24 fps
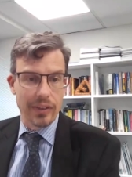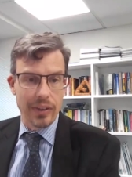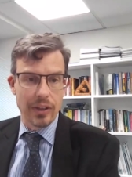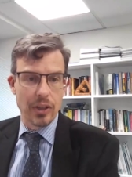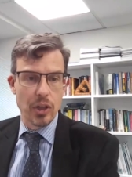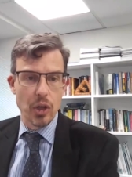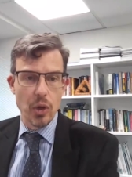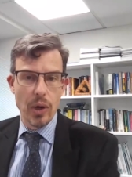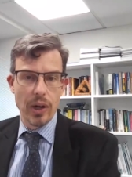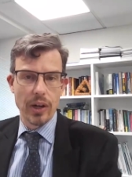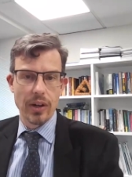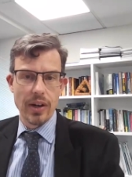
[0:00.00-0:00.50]
like, say,
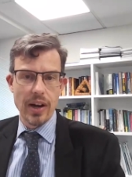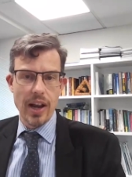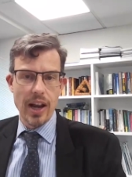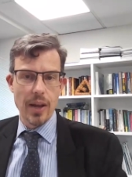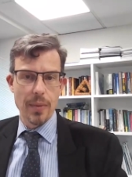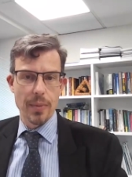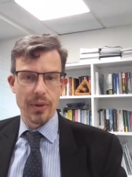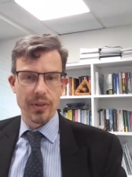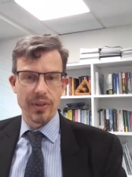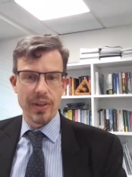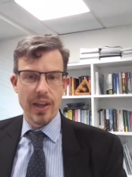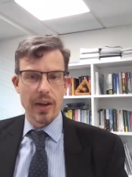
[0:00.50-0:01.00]

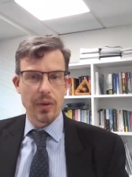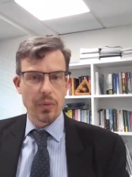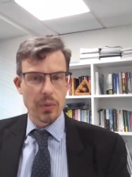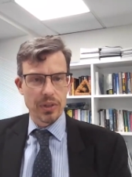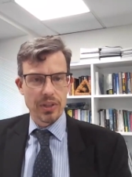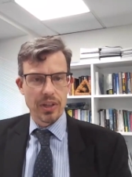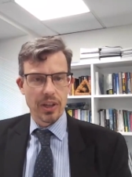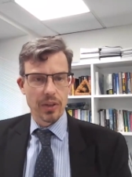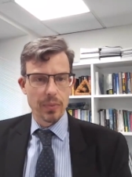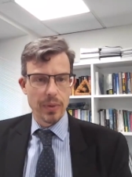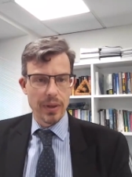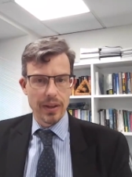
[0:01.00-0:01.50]
280%,
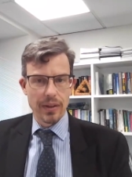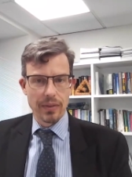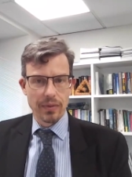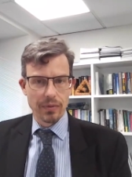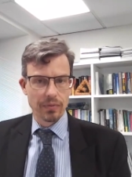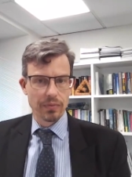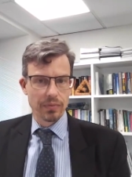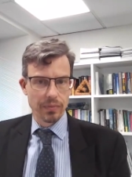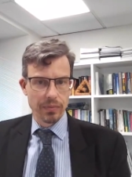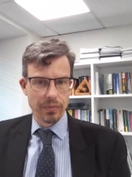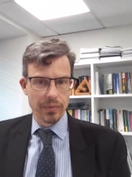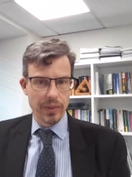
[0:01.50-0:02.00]
which has
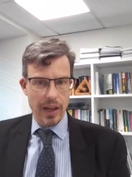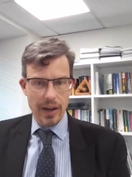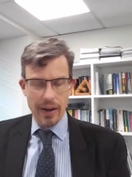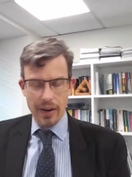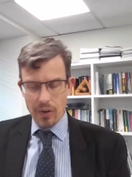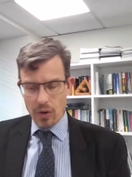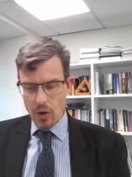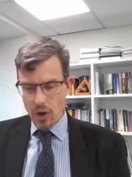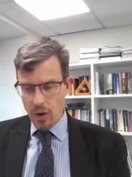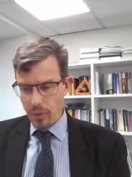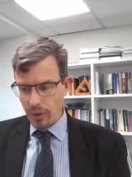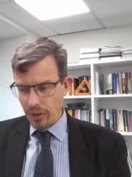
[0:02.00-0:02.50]
been
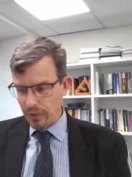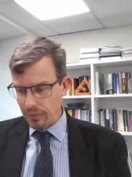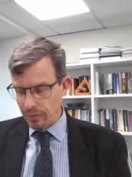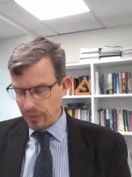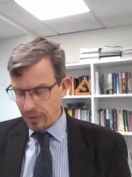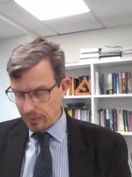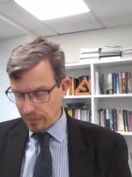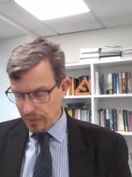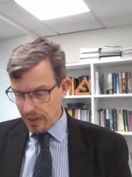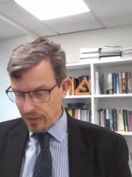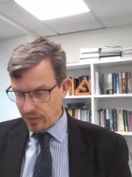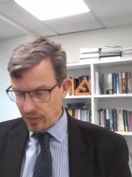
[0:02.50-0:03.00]
kind of normal
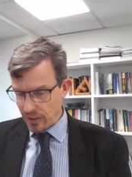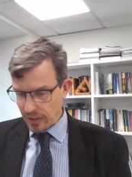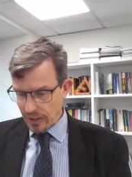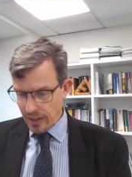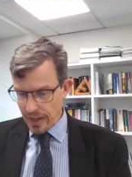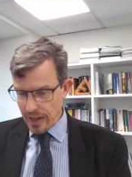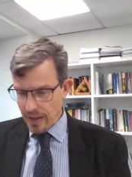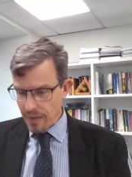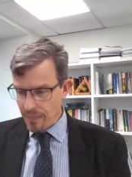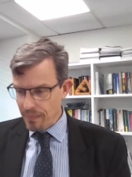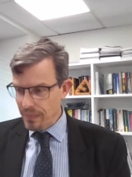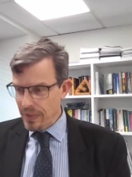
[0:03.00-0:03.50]

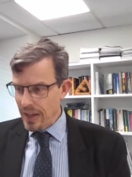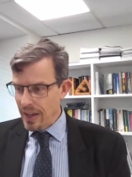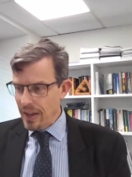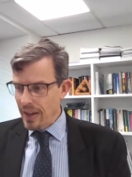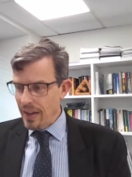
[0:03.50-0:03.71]
recently,